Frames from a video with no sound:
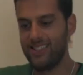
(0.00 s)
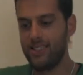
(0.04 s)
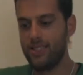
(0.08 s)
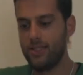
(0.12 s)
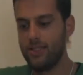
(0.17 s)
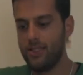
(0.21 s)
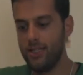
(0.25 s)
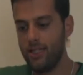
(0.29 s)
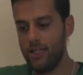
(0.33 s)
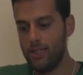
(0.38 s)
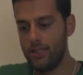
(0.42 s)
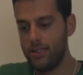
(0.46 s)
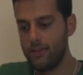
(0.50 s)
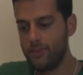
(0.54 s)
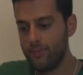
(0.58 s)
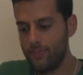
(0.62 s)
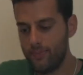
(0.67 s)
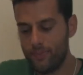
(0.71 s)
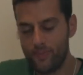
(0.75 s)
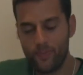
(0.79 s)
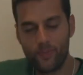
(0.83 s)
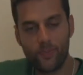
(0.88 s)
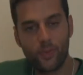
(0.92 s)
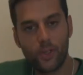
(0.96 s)
sealed,
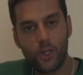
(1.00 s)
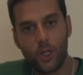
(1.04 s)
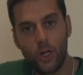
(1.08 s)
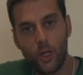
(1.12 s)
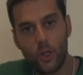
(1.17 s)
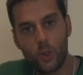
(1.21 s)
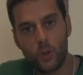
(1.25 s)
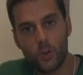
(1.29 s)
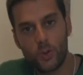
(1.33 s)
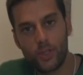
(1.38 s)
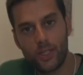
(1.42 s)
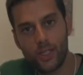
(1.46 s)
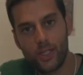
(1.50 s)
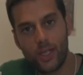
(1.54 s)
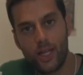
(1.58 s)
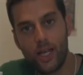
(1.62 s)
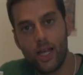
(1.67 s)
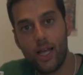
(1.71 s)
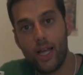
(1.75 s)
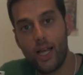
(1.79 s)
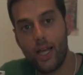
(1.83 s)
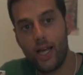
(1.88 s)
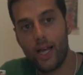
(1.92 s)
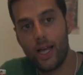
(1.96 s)
closed
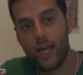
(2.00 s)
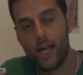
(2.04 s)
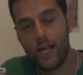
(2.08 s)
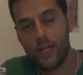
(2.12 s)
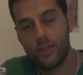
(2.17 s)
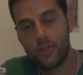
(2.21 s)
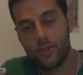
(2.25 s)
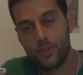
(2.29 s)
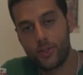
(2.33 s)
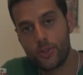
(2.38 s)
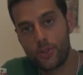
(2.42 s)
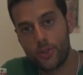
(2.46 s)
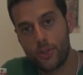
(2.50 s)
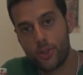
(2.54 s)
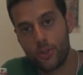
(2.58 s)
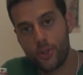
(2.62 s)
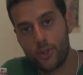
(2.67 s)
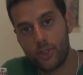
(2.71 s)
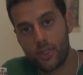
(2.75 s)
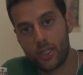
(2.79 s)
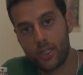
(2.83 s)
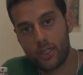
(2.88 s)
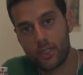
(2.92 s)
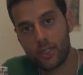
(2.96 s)
and
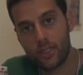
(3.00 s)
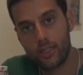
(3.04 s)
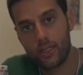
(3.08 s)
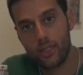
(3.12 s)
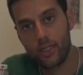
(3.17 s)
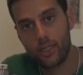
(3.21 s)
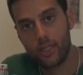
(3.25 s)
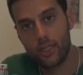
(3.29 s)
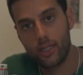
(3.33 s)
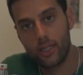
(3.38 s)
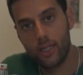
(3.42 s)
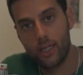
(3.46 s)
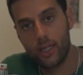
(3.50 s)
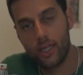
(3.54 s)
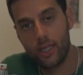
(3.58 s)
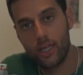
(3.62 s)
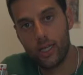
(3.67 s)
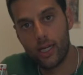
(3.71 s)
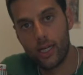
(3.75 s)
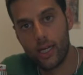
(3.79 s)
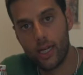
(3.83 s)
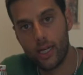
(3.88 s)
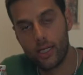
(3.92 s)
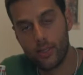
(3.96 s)
stored
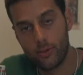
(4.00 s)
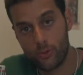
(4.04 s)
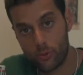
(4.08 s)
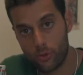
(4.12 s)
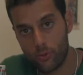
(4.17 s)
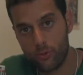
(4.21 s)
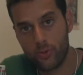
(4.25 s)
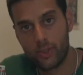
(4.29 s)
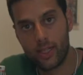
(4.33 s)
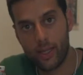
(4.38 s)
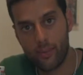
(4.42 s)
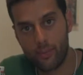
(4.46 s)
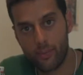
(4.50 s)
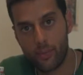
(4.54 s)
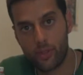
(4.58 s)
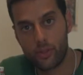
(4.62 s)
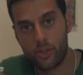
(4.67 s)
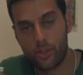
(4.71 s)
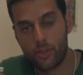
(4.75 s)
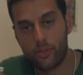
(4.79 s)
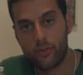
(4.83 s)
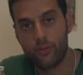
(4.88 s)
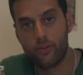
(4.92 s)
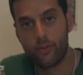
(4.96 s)
at room
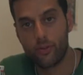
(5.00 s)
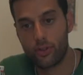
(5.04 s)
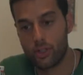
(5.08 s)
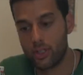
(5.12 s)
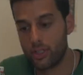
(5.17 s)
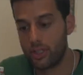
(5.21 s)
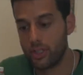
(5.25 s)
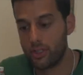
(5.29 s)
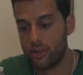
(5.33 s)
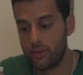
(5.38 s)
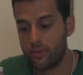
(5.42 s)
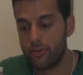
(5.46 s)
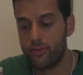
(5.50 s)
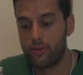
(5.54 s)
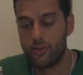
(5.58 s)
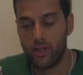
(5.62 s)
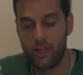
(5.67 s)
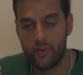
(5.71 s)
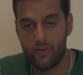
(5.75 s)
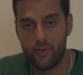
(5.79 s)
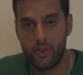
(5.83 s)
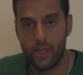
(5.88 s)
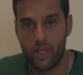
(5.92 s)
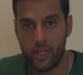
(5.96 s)
temperature for another
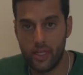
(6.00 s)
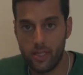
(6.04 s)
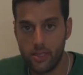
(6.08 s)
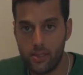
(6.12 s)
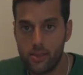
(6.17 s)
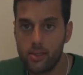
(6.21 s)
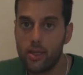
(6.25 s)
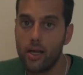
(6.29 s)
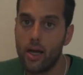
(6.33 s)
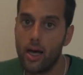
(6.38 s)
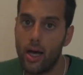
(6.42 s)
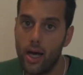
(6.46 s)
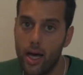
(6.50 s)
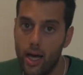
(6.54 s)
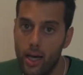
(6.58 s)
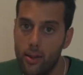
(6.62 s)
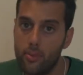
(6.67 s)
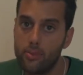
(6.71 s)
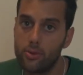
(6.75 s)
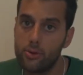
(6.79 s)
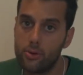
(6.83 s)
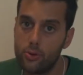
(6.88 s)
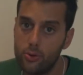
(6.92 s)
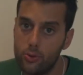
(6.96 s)
5 days,
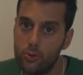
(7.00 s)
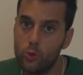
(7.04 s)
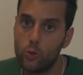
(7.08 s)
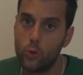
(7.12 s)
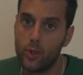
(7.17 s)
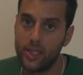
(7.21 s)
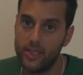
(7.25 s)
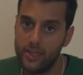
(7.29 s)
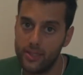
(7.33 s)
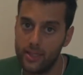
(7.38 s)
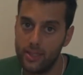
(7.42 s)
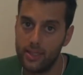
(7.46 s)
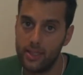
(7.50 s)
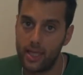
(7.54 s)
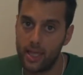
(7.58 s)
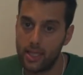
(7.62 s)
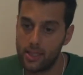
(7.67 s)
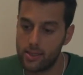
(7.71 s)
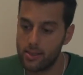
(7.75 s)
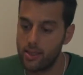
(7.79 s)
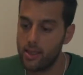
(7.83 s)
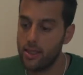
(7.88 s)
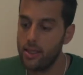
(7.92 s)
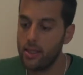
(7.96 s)
up to 20
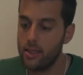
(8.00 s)
days.